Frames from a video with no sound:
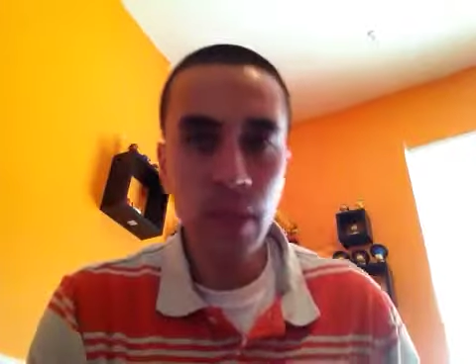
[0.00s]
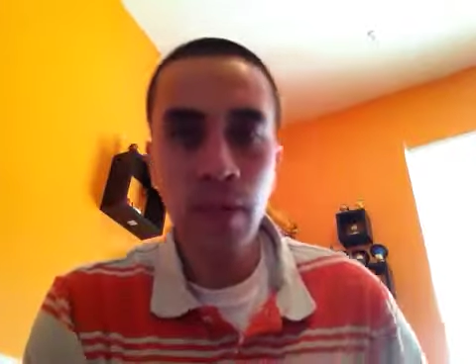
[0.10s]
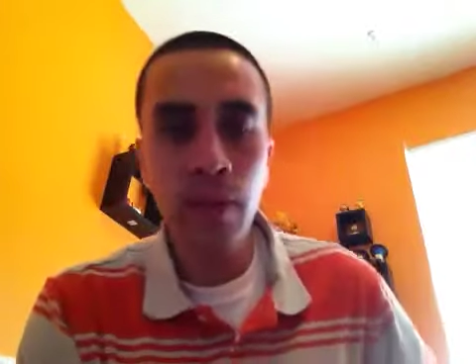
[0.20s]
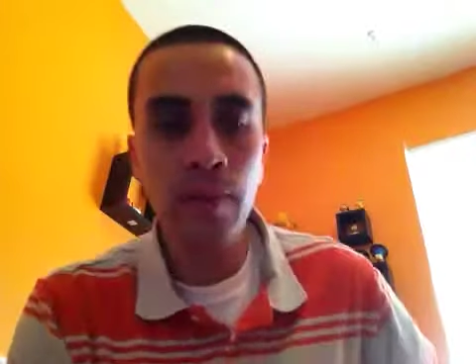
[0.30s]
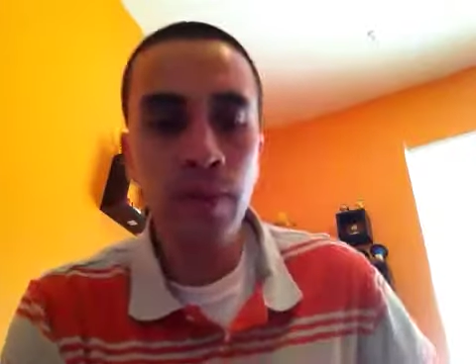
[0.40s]

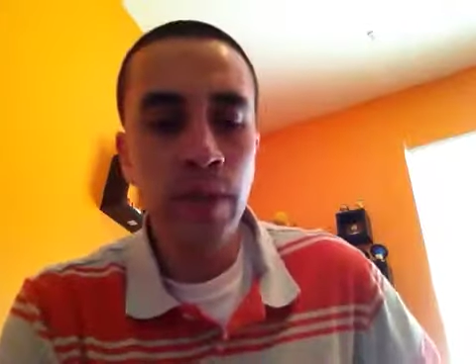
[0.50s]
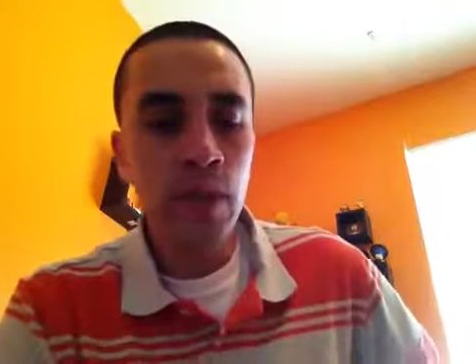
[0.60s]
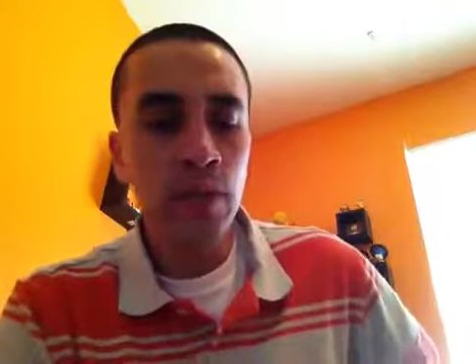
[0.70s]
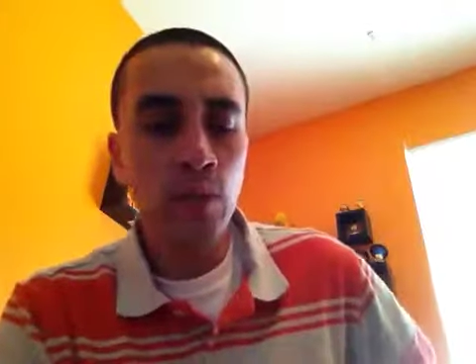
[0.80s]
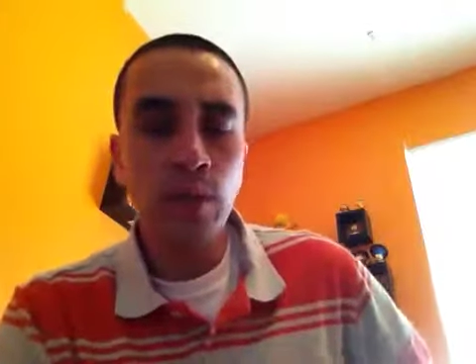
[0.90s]

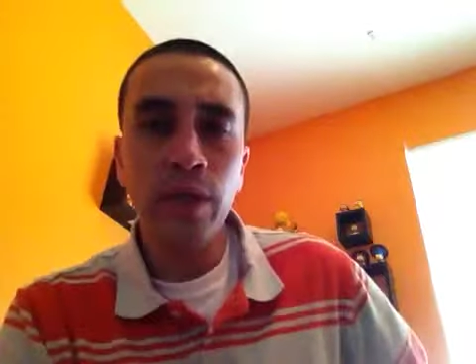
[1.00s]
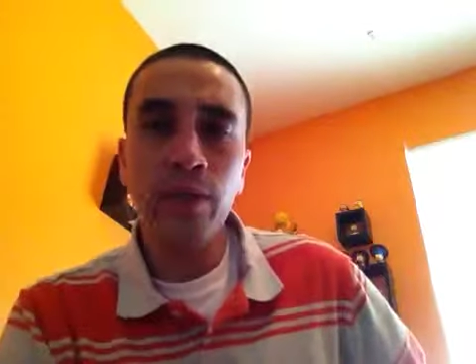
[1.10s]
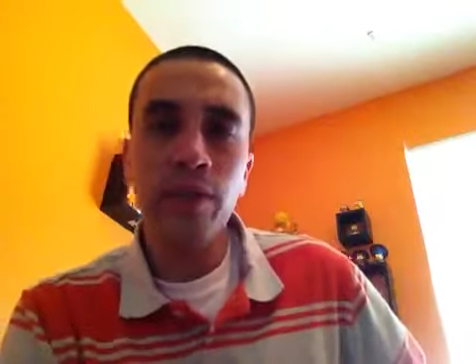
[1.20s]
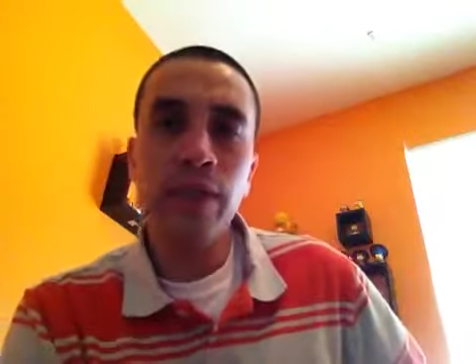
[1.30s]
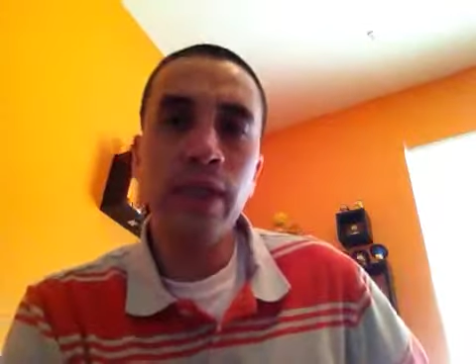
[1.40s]
So one of
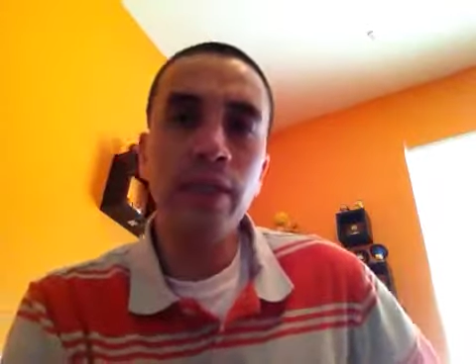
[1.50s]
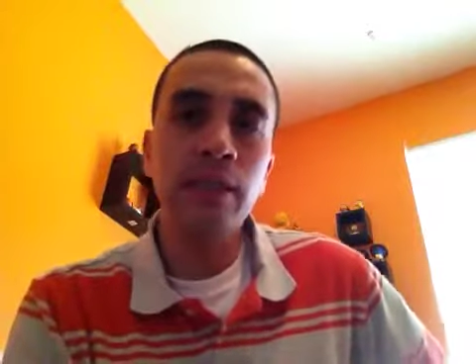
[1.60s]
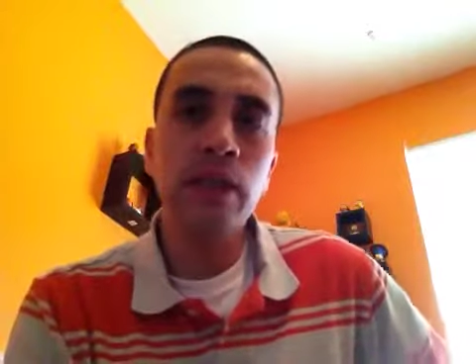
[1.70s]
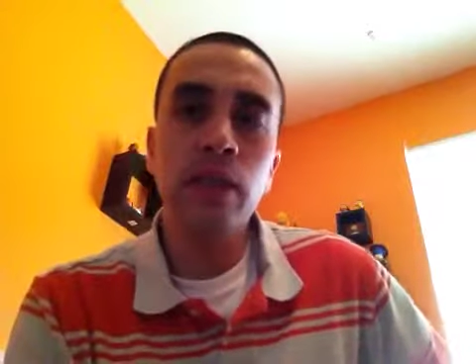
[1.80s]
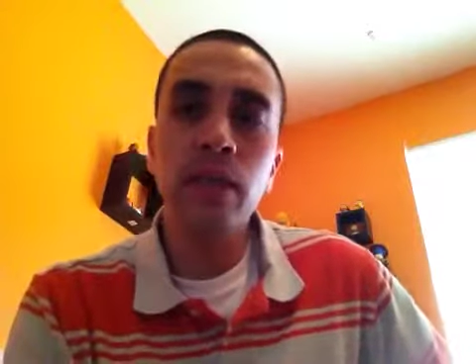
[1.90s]
those
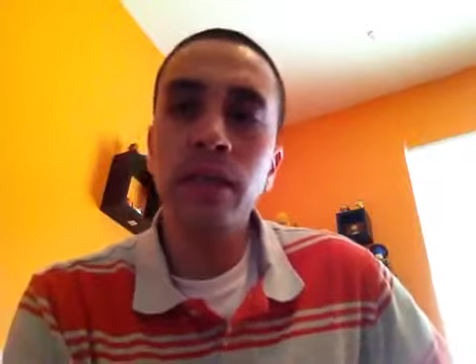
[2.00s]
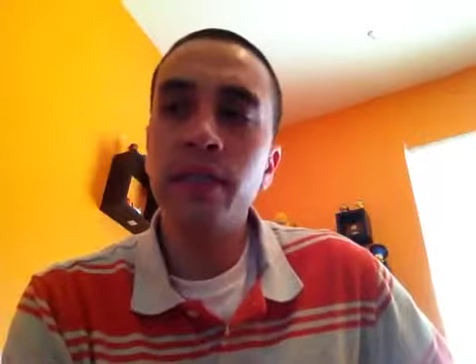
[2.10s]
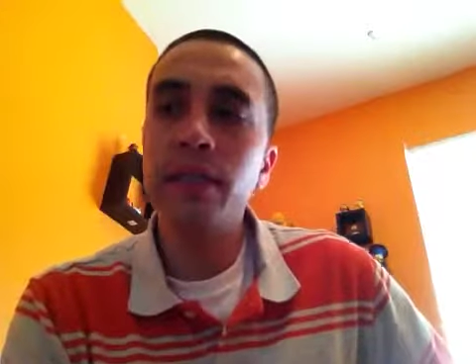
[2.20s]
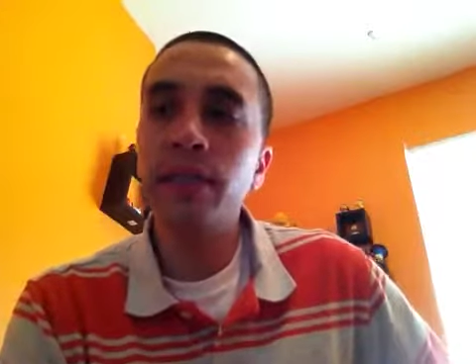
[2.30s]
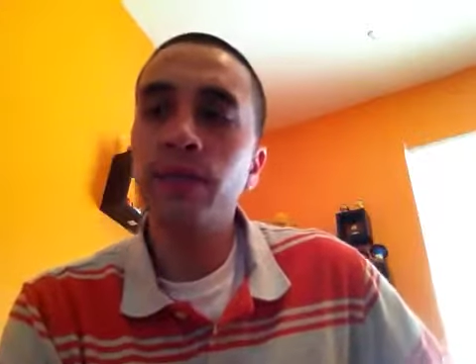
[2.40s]
things, the
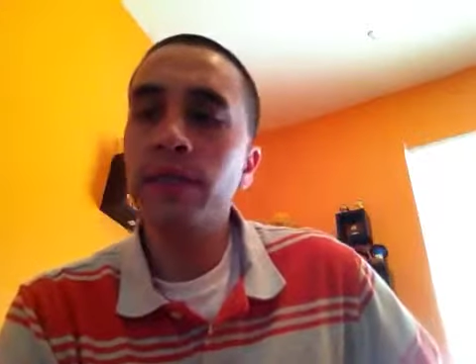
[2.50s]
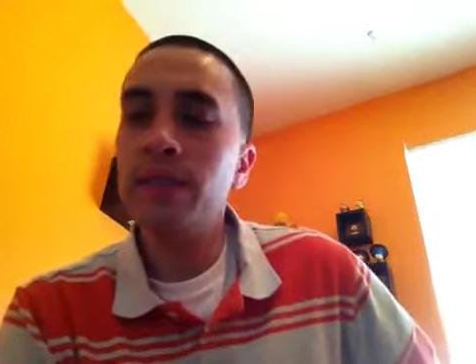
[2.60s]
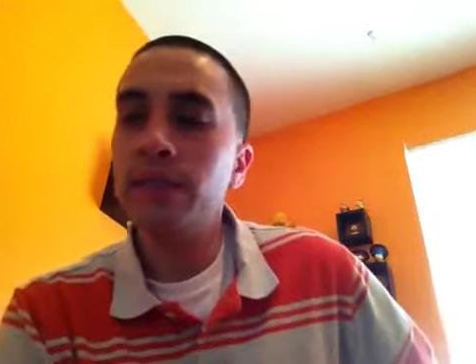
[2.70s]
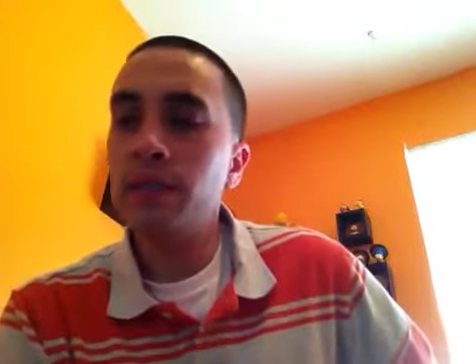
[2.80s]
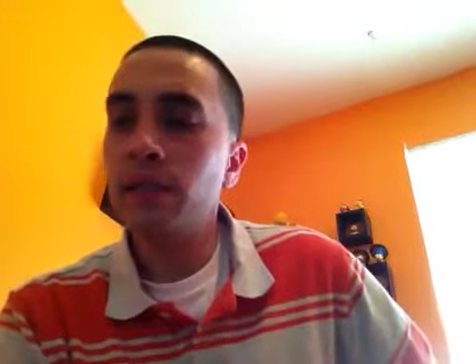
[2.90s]

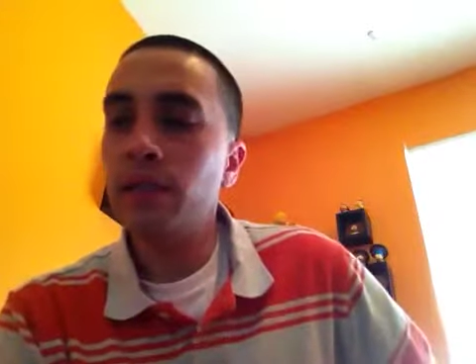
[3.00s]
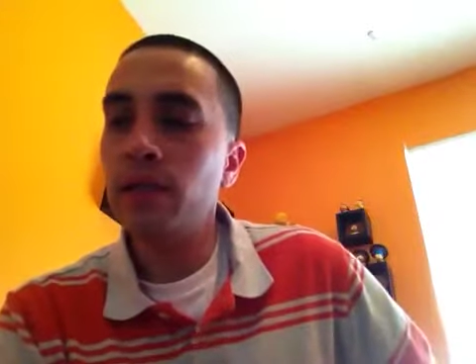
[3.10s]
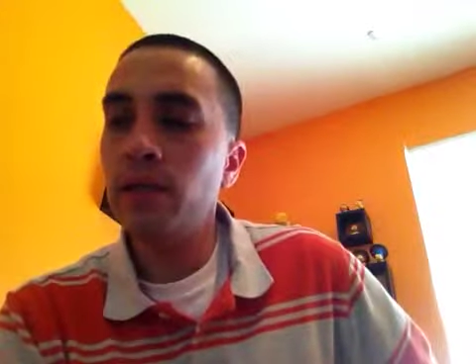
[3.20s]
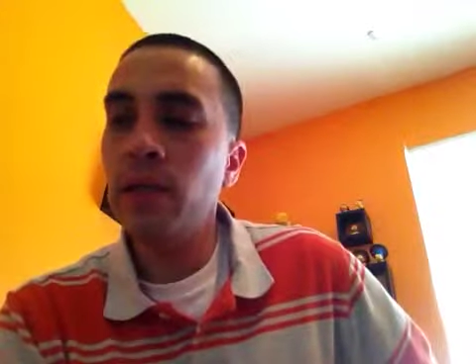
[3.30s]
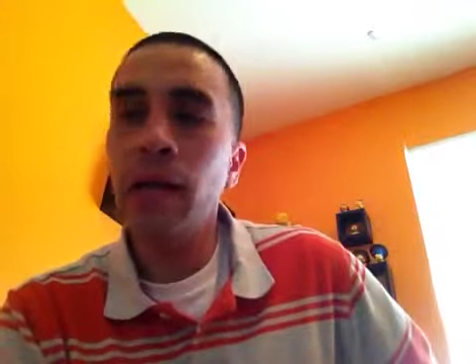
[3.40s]
series
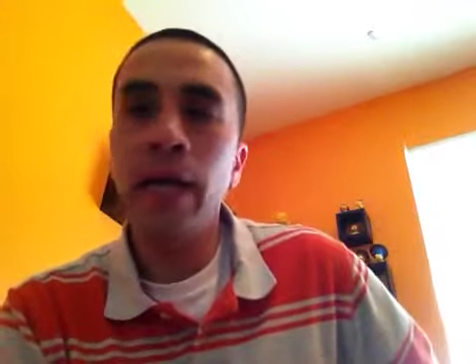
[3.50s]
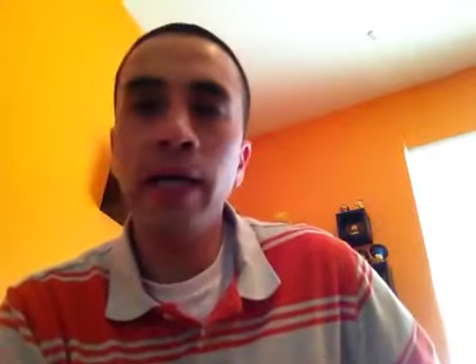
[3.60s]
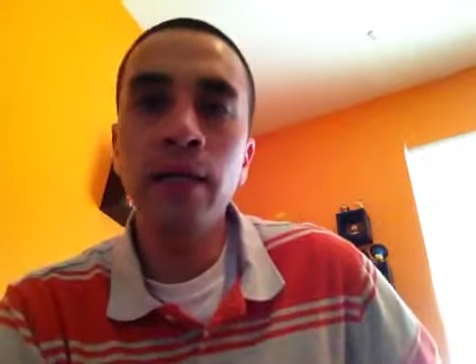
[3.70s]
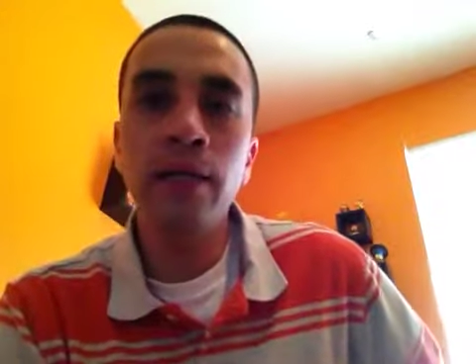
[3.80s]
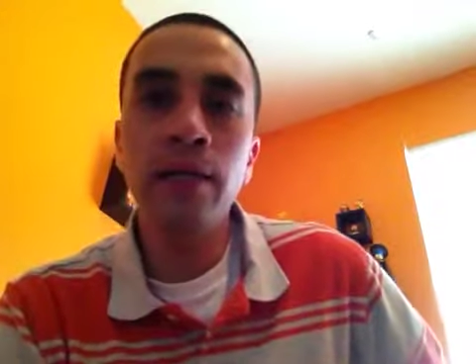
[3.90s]

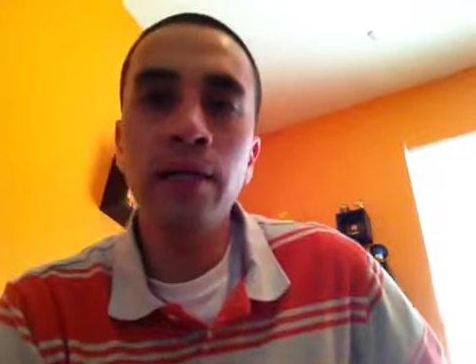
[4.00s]
line,